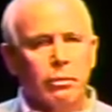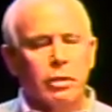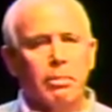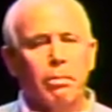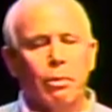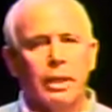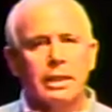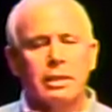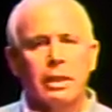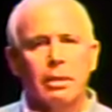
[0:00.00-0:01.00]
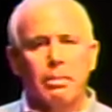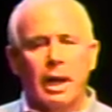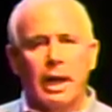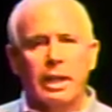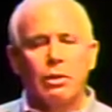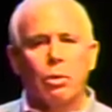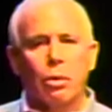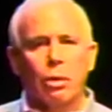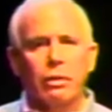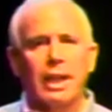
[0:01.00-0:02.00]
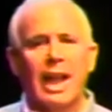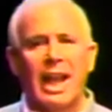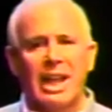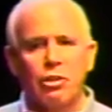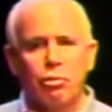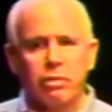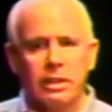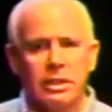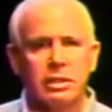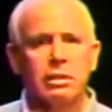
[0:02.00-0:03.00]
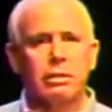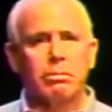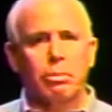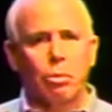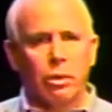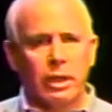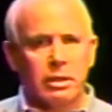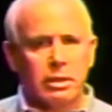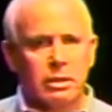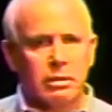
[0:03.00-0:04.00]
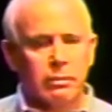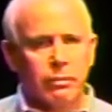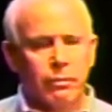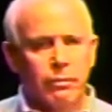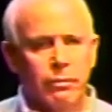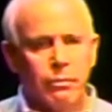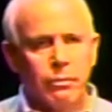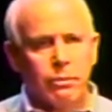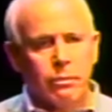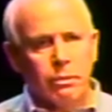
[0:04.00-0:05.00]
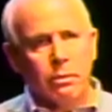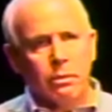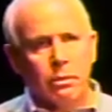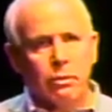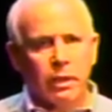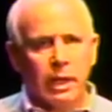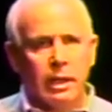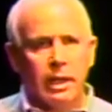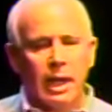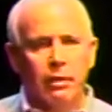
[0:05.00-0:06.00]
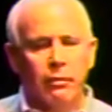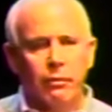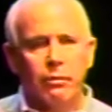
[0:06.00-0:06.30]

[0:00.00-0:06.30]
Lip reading: to points on the body called entrance points. Say it again.